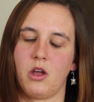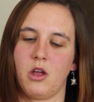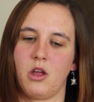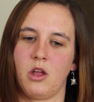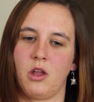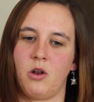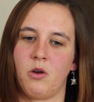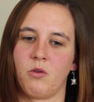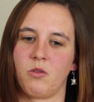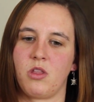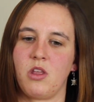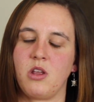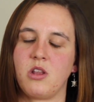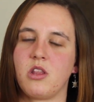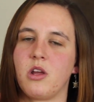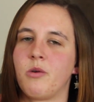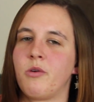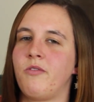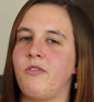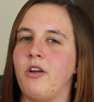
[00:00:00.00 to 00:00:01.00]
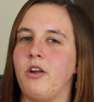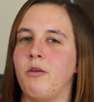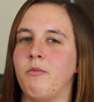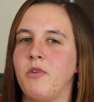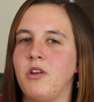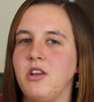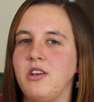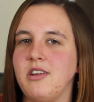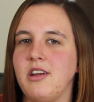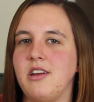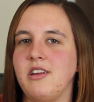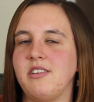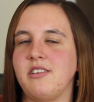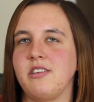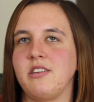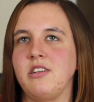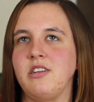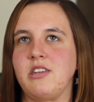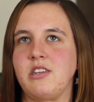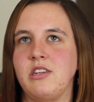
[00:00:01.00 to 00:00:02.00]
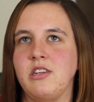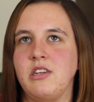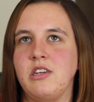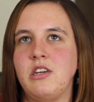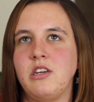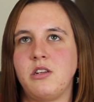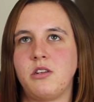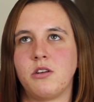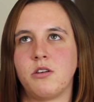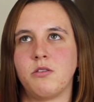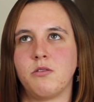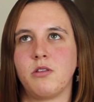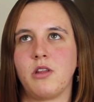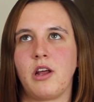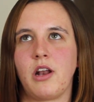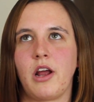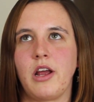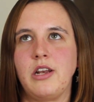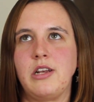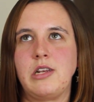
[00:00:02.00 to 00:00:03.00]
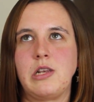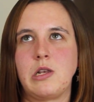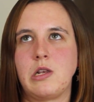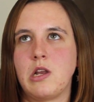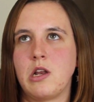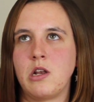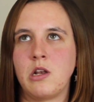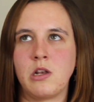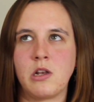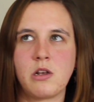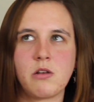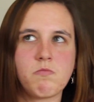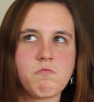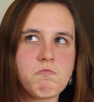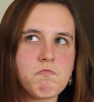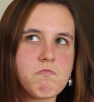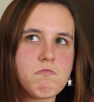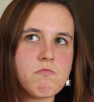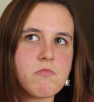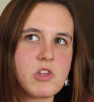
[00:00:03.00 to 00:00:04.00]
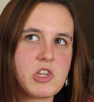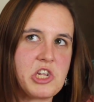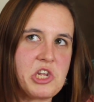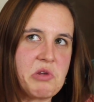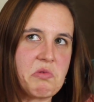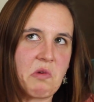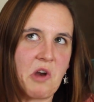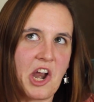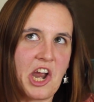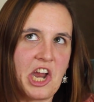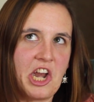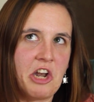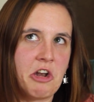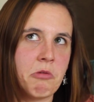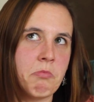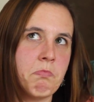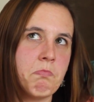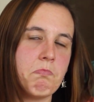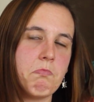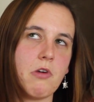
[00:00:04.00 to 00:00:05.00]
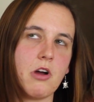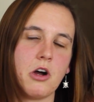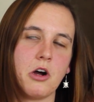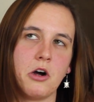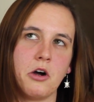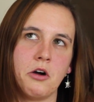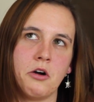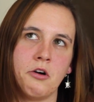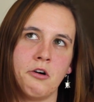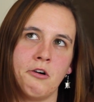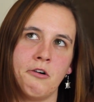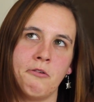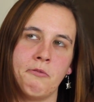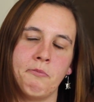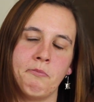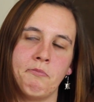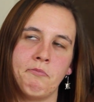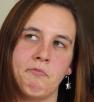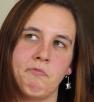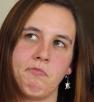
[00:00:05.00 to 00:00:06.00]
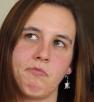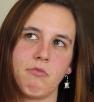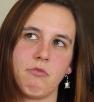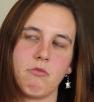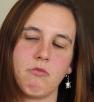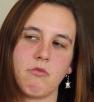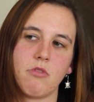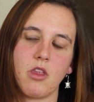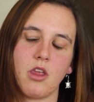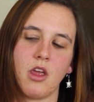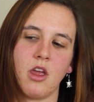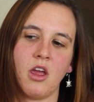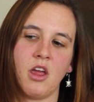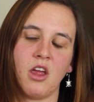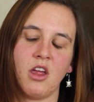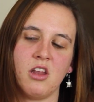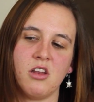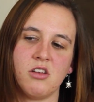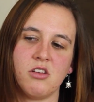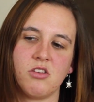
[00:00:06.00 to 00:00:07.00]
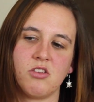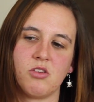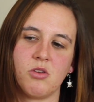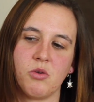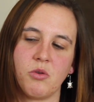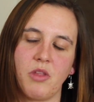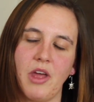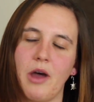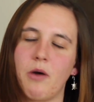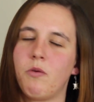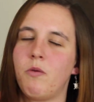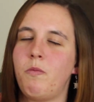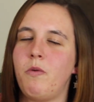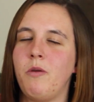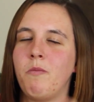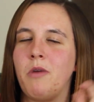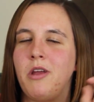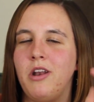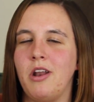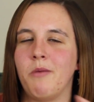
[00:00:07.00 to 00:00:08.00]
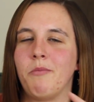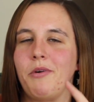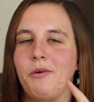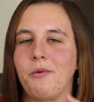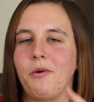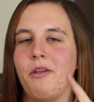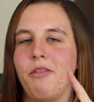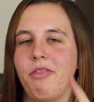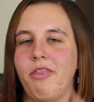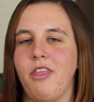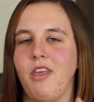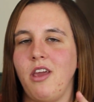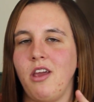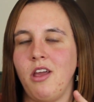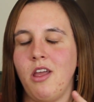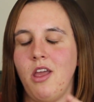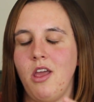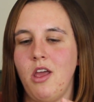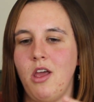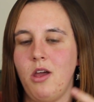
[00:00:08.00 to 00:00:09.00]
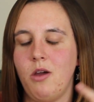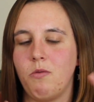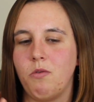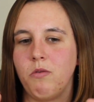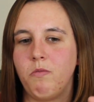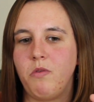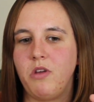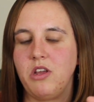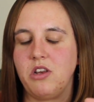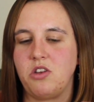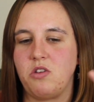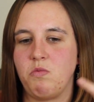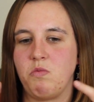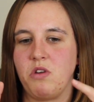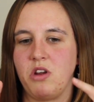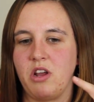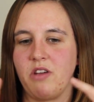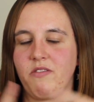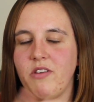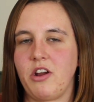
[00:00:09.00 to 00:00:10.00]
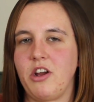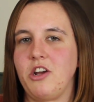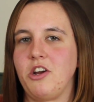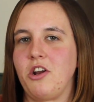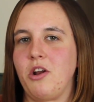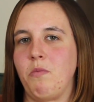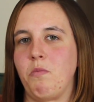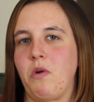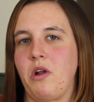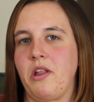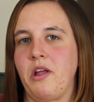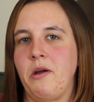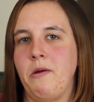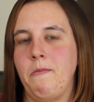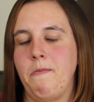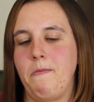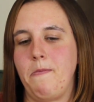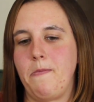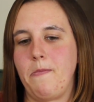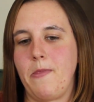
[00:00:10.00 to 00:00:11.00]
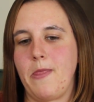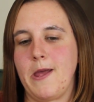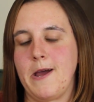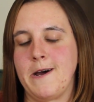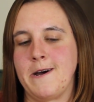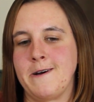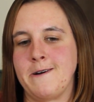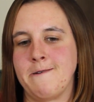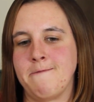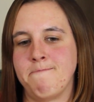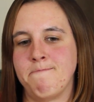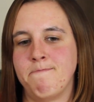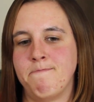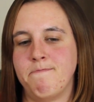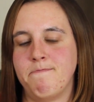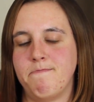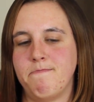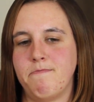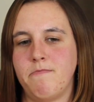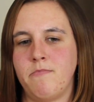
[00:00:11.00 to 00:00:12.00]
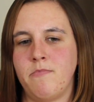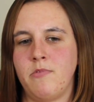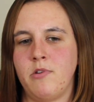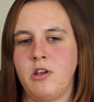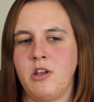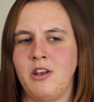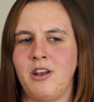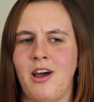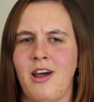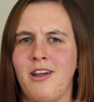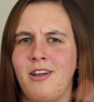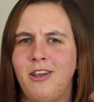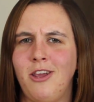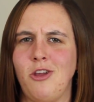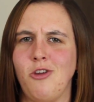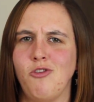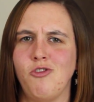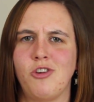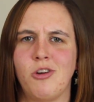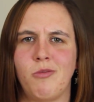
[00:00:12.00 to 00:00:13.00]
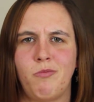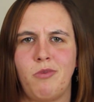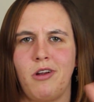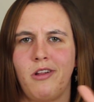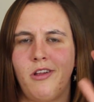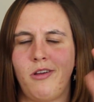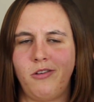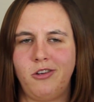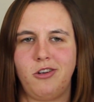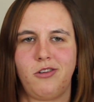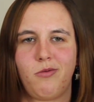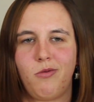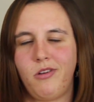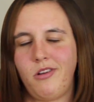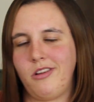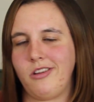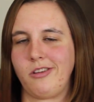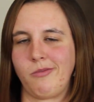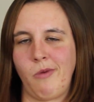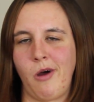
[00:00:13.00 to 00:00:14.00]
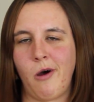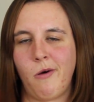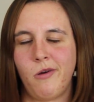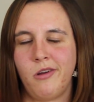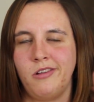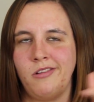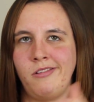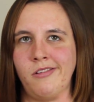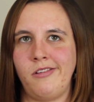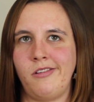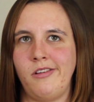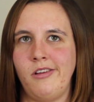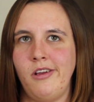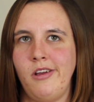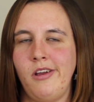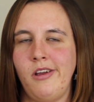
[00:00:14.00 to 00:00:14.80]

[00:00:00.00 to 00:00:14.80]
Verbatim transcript: I don't think there were very many days, at least in Quito, that I didn't see rain. Um, and so that would be my number one thing would be to bring a very good umbrella um, and not a huge umbrella just one of the small ones